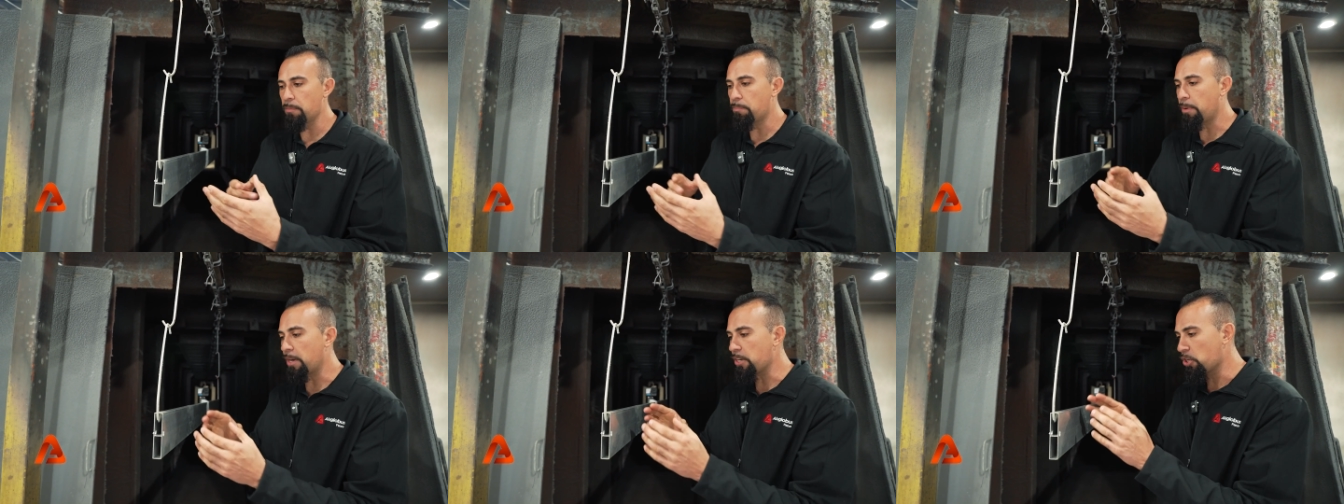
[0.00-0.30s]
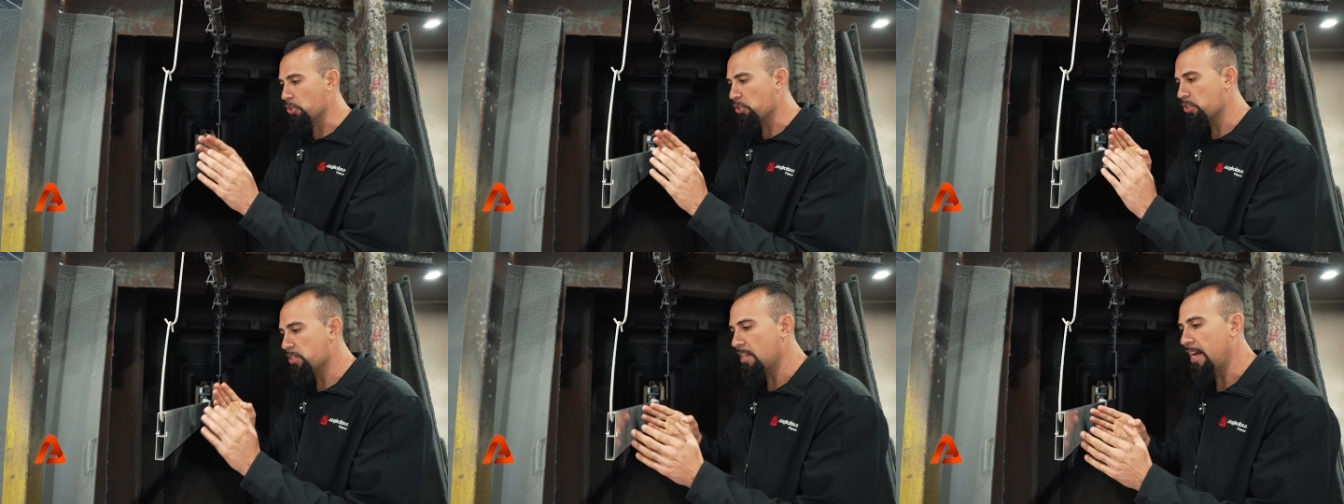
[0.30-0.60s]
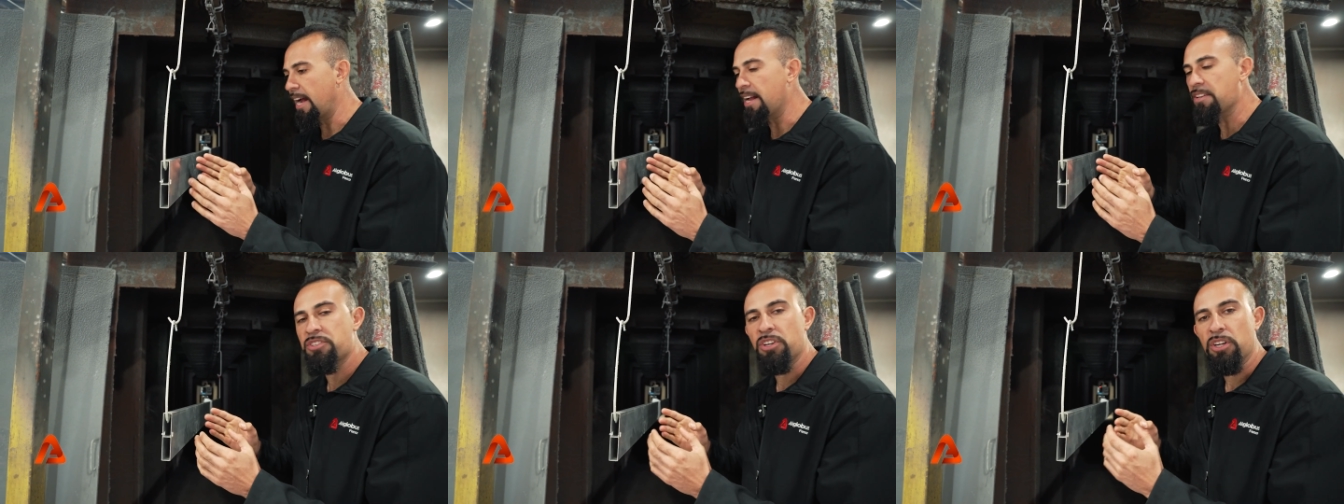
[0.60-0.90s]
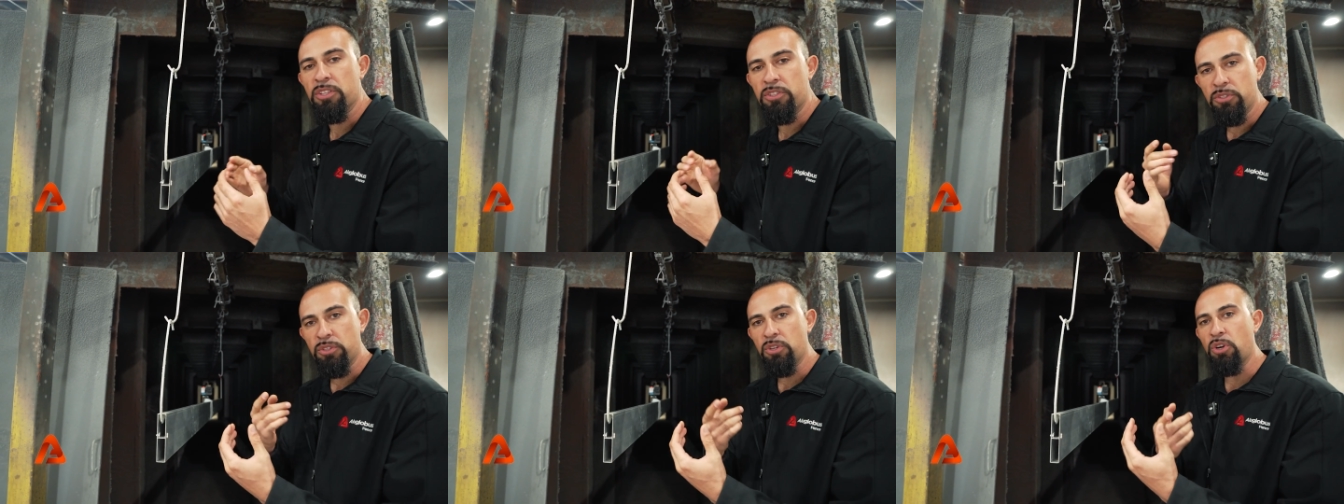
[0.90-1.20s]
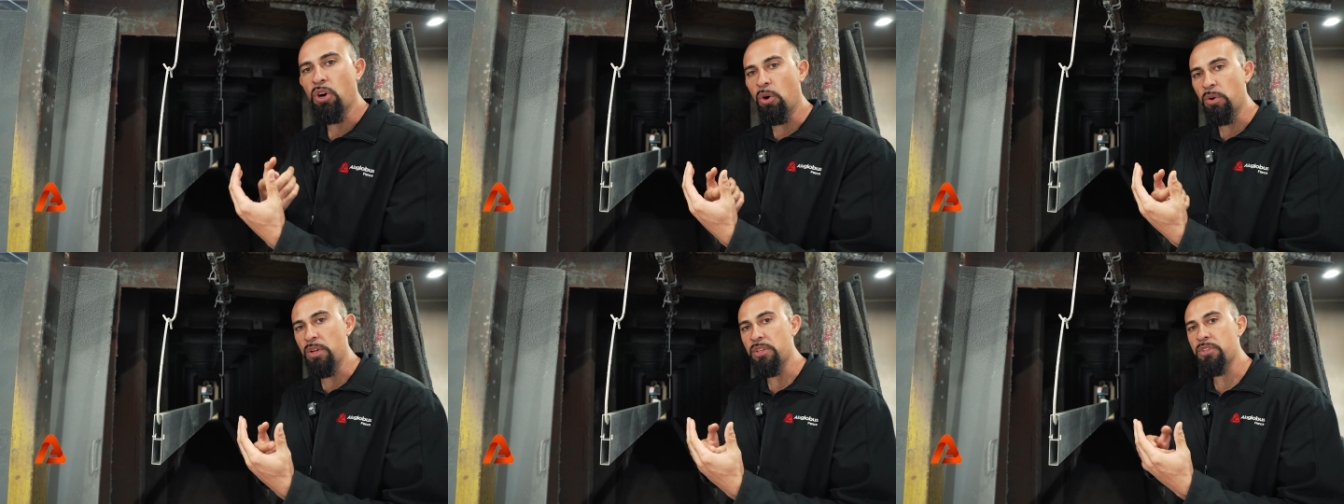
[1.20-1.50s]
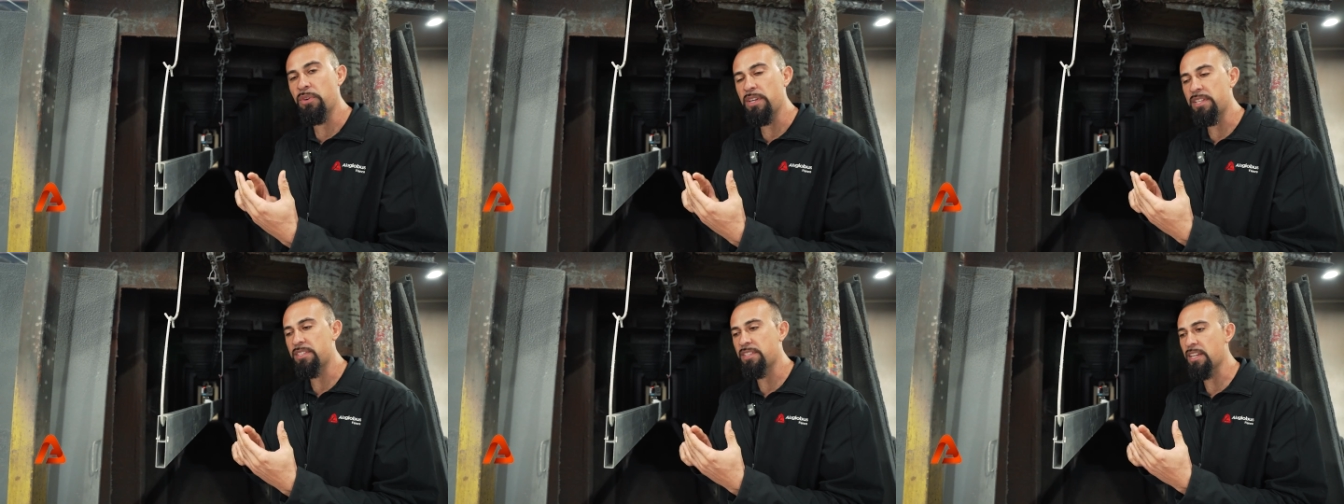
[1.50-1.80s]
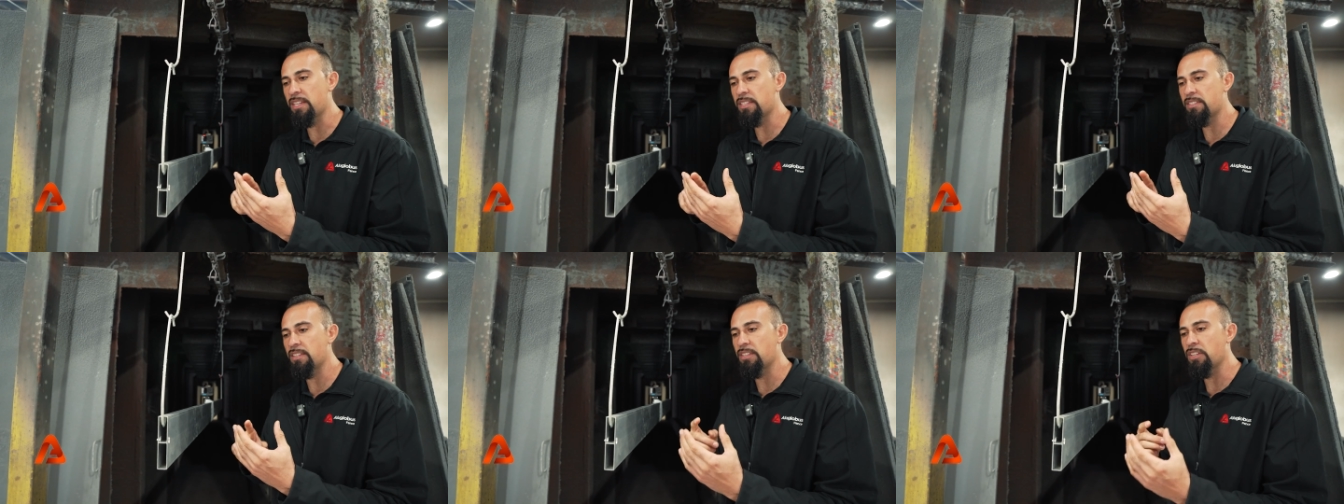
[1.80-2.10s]
but your slats are coated
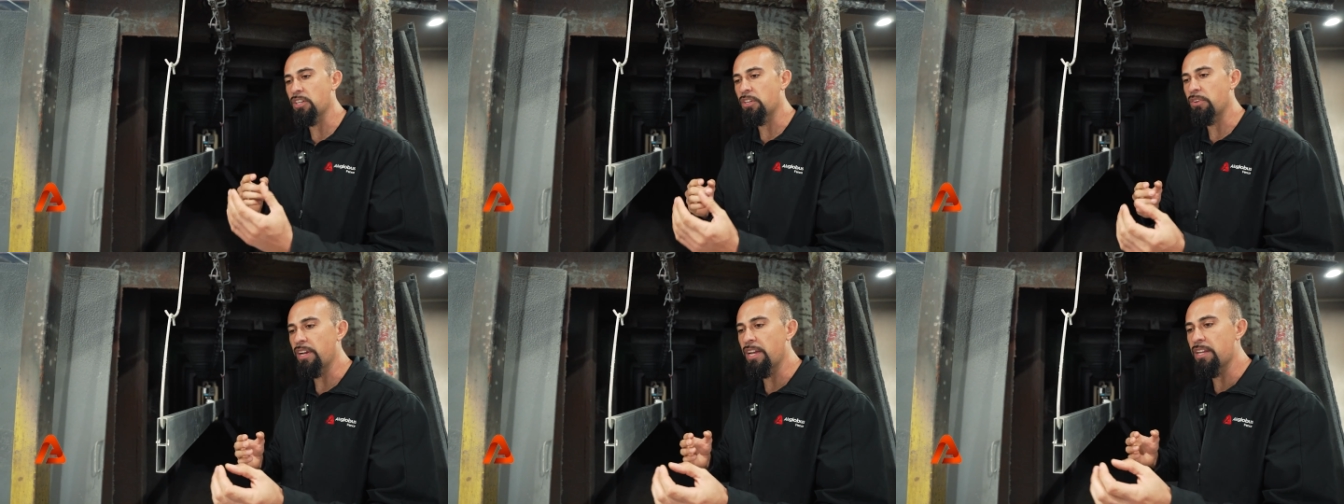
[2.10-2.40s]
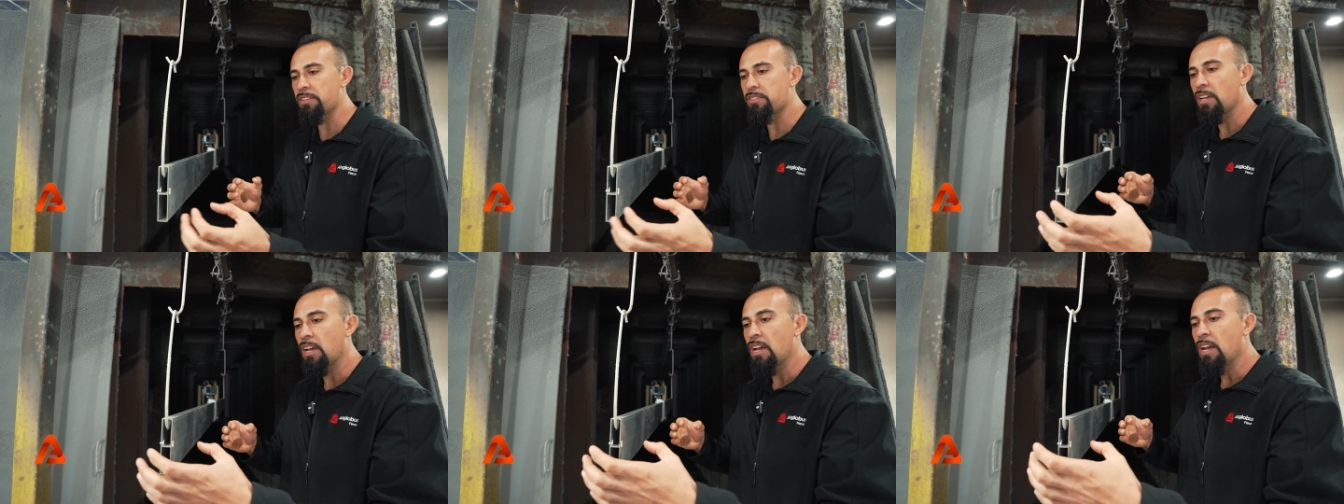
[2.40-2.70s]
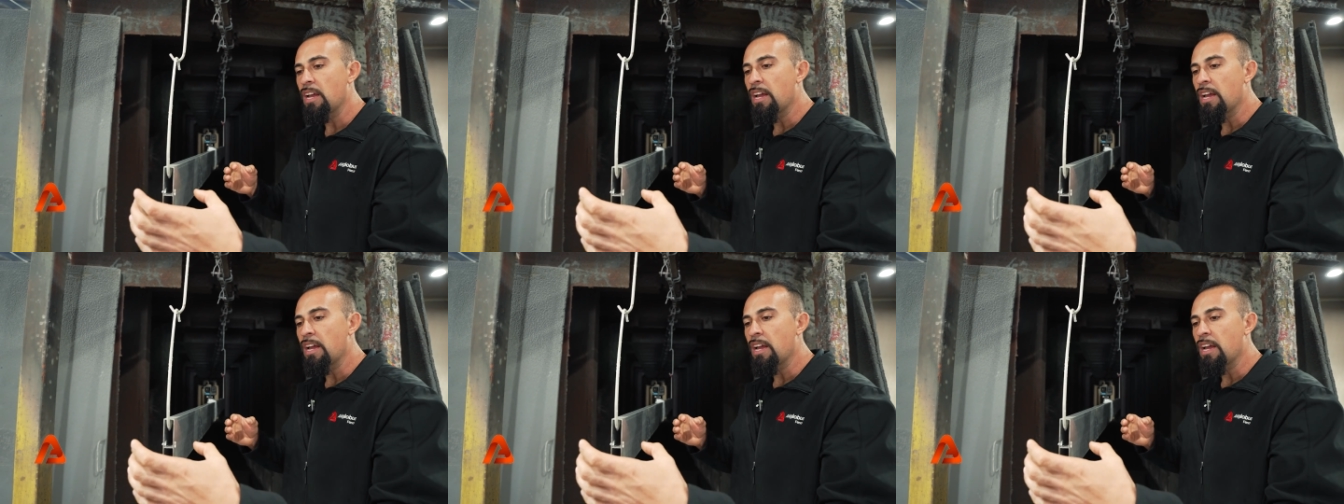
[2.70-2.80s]
360 degrees.